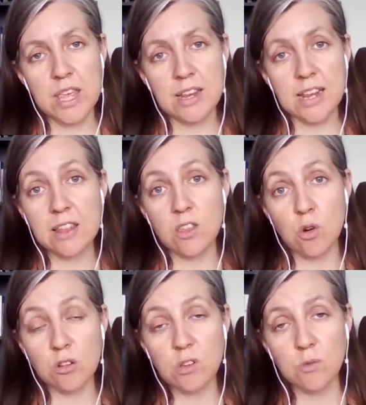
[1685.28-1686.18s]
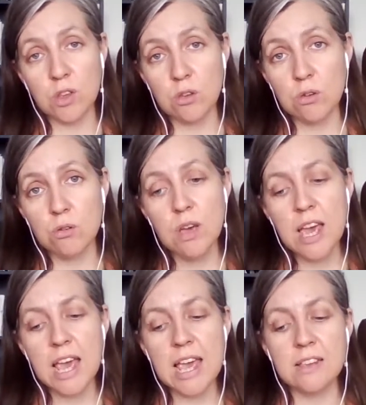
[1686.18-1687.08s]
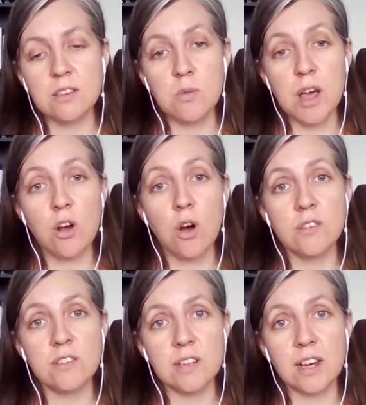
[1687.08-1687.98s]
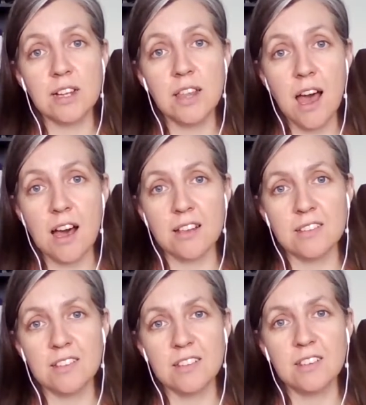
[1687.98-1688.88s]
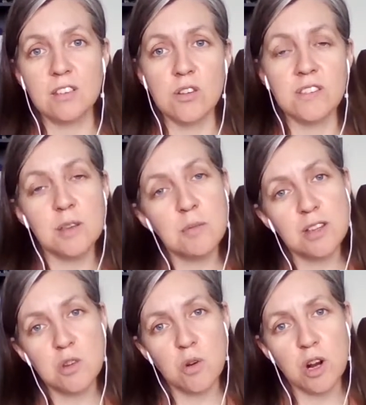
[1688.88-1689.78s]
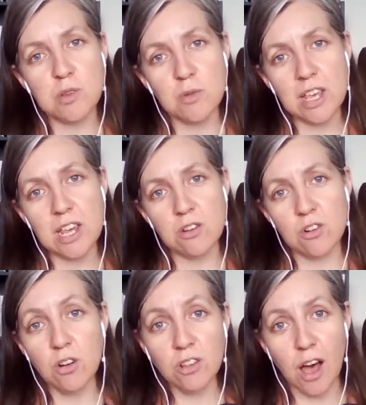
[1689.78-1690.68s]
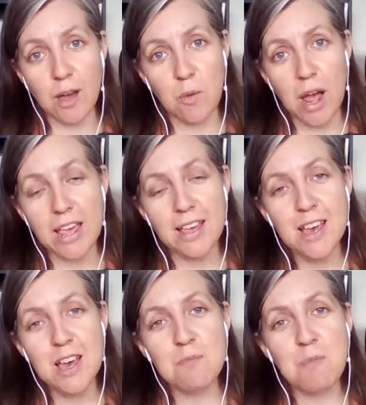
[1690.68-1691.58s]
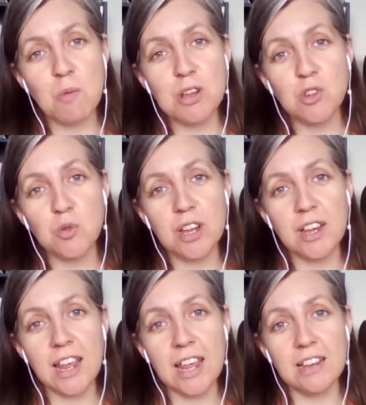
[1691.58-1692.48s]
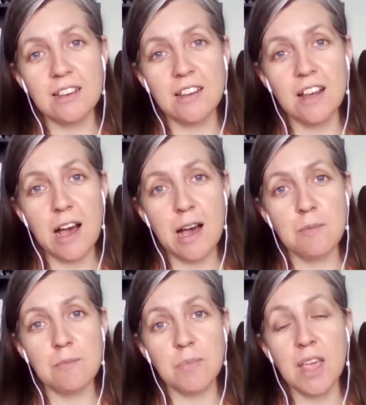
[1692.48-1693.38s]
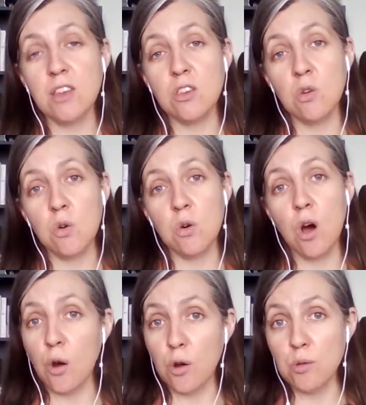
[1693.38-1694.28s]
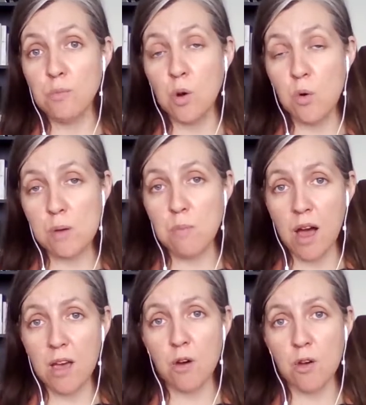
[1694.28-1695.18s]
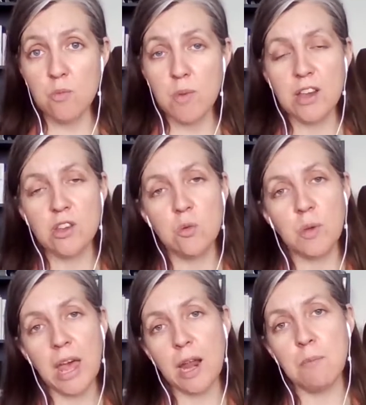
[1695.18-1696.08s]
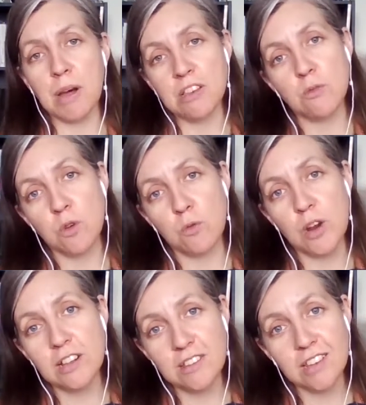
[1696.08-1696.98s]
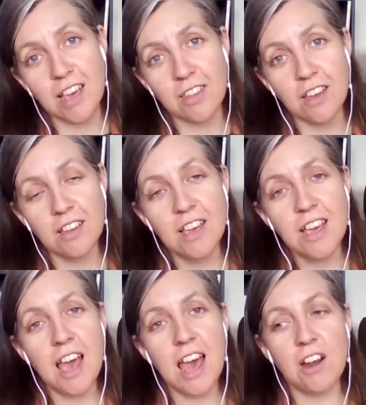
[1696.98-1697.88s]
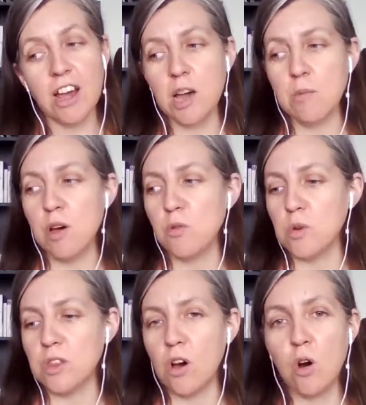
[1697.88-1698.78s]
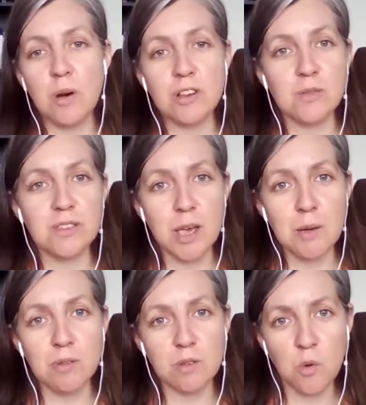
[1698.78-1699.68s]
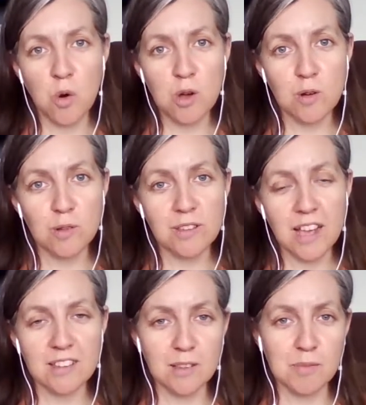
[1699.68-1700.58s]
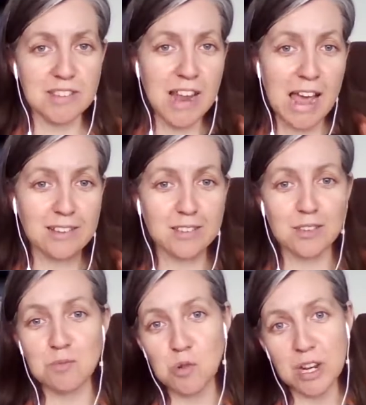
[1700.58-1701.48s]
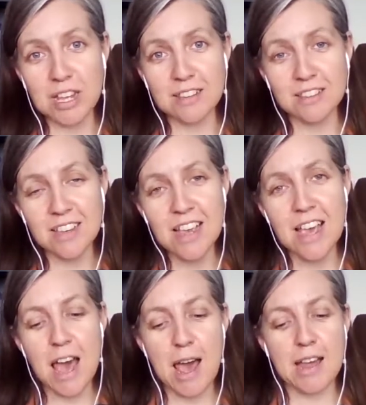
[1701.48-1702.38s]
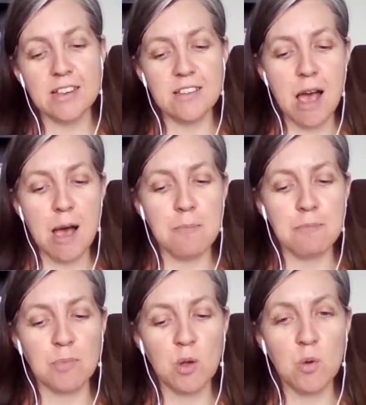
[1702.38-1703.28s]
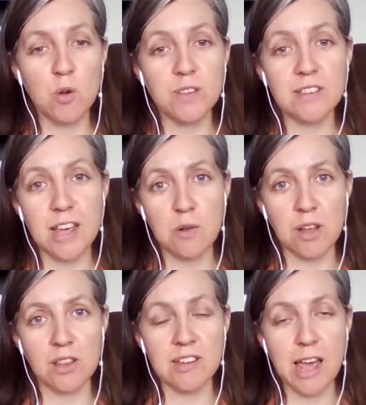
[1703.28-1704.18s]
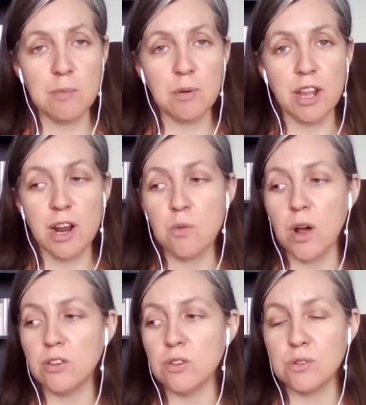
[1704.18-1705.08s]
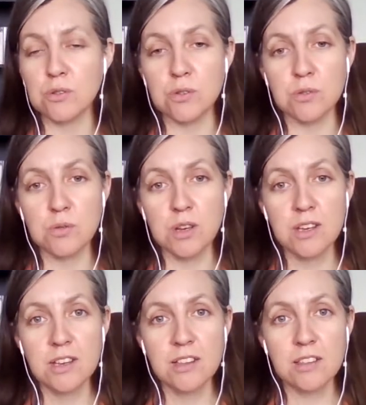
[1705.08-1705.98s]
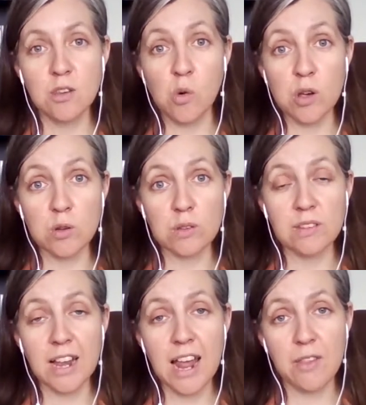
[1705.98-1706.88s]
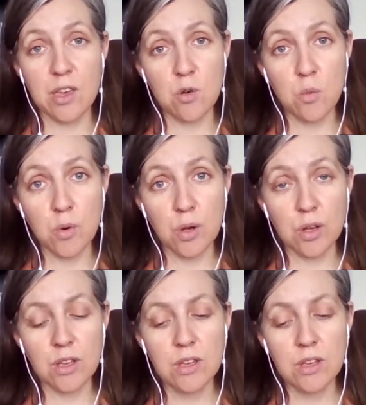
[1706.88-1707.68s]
get the oils for you is around hosting a class. So similar to what I'm doing here in an online way, but we do it in your home or in my home, and you get a bunch of your friends together, and I come over with a whole bunch of samples of oils and some snacks and some goodies, and we all sit down around the table and I run you through the oils and how they all work.